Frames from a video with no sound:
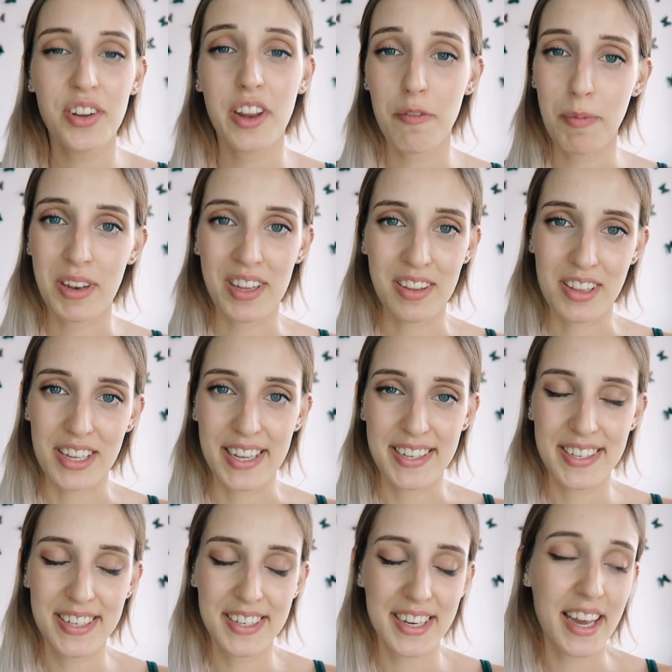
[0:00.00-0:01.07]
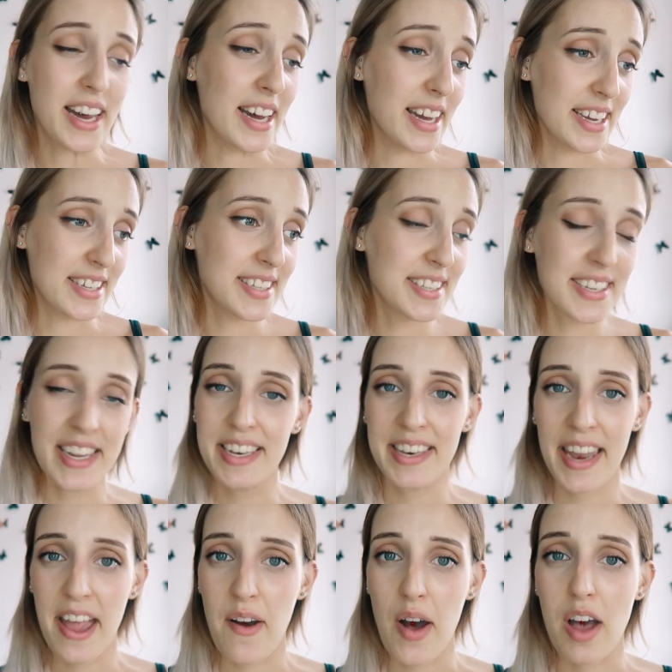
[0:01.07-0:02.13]
should have been on the list. I see
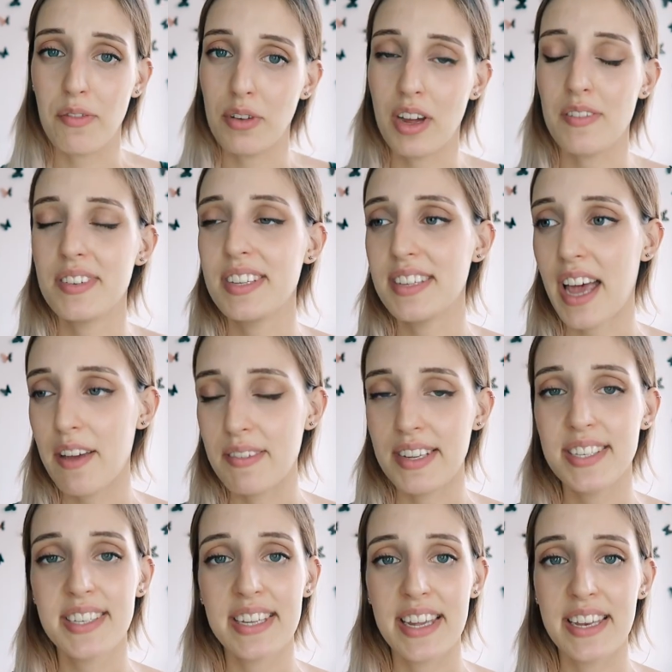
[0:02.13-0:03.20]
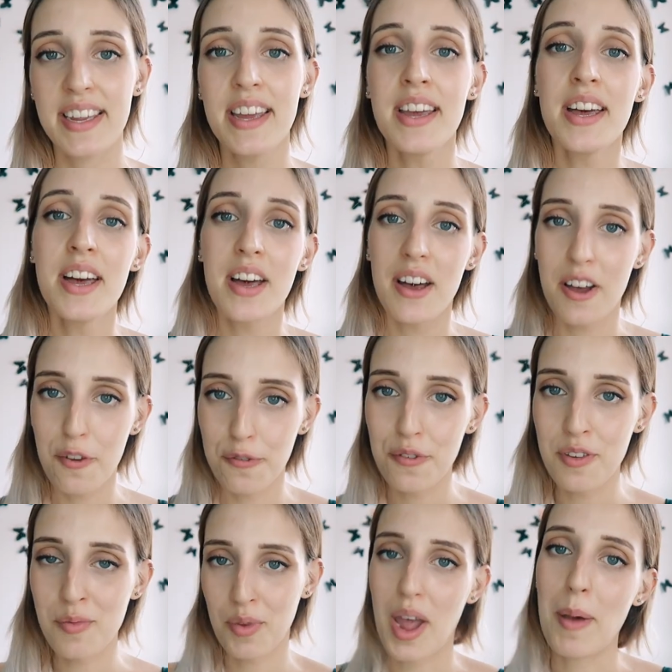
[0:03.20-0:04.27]
it now after having seen a
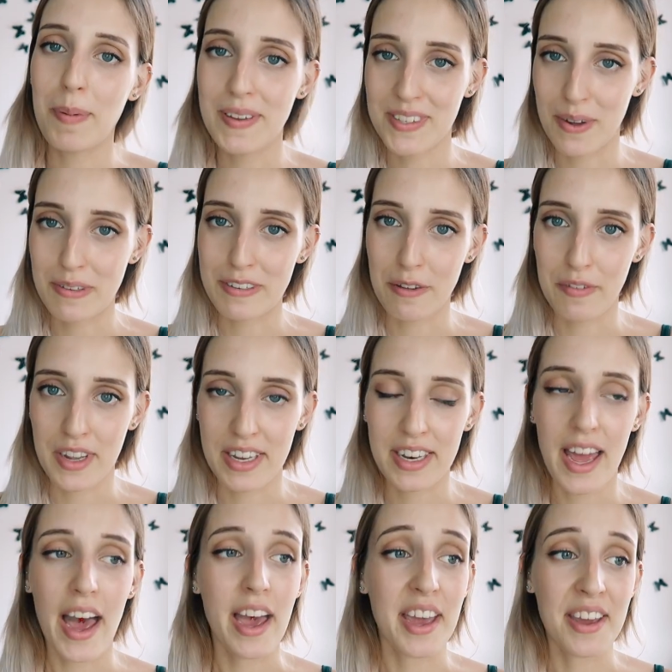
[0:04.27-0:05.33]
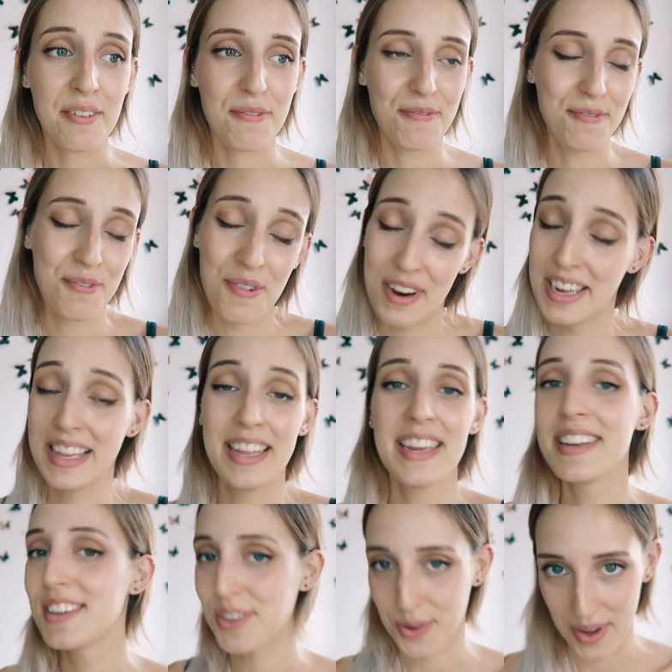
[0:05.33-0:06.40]
few more episodes of it. I'm
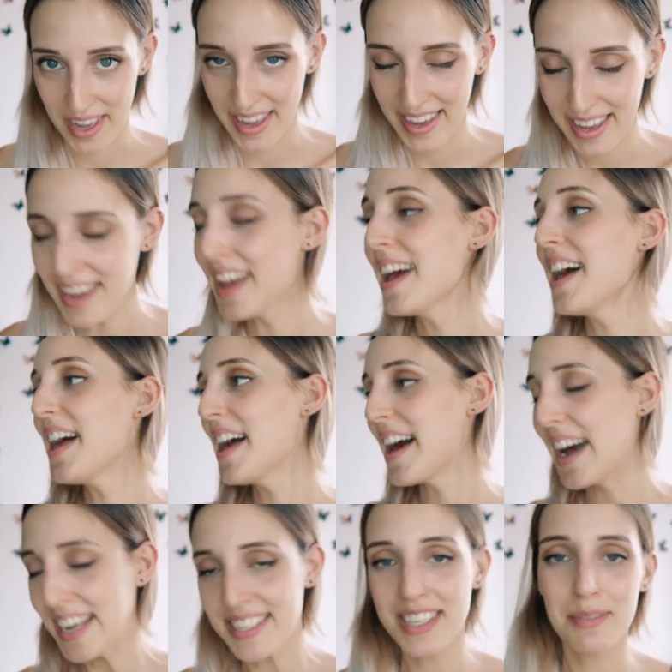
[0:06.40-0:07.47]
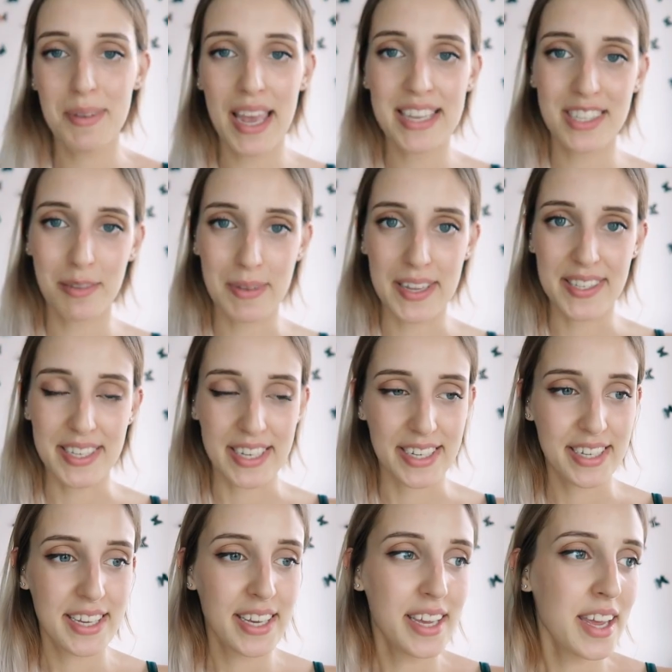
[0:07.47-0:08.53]
really enjoying Asobi
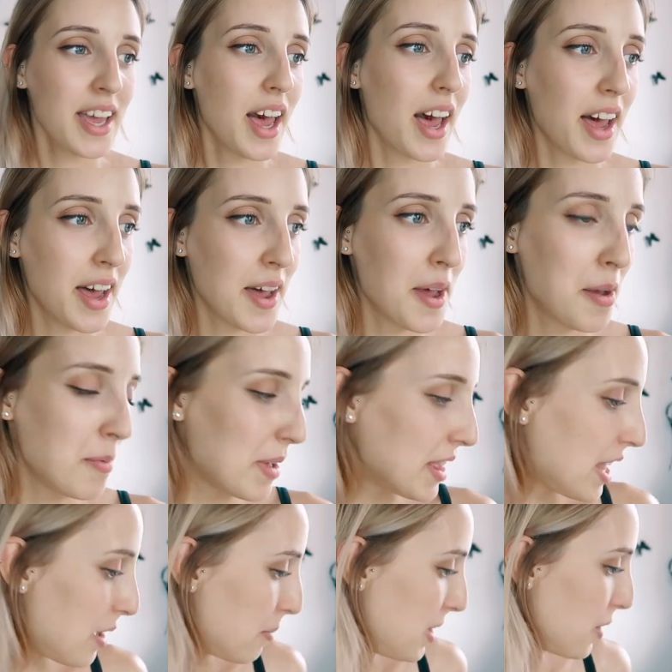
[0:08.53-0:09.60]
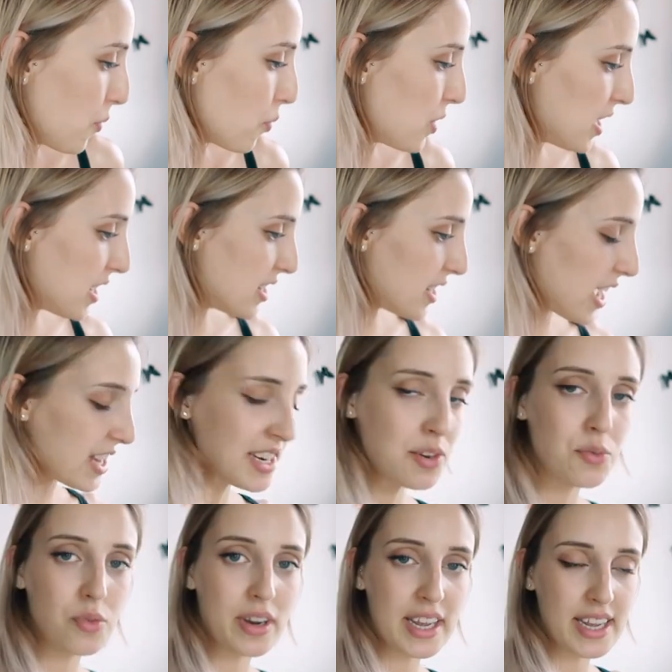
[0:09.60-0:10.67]
Asobase. Let me read, I
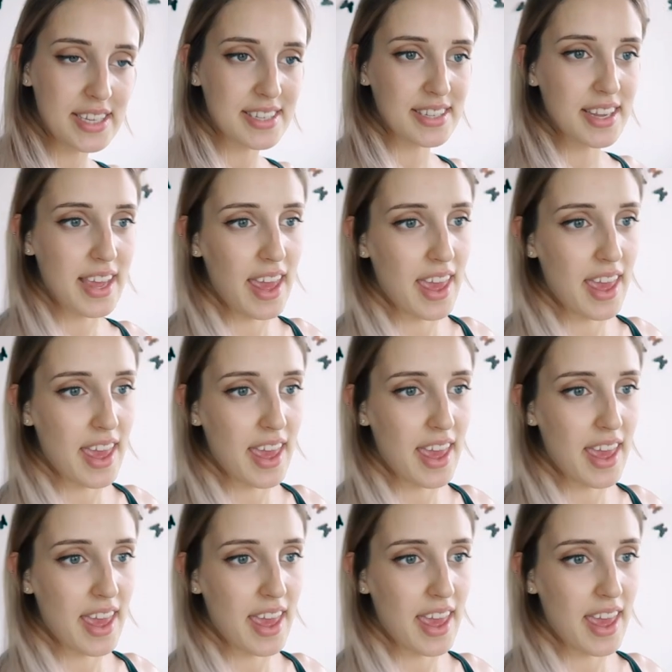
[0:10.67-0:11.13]
didn't write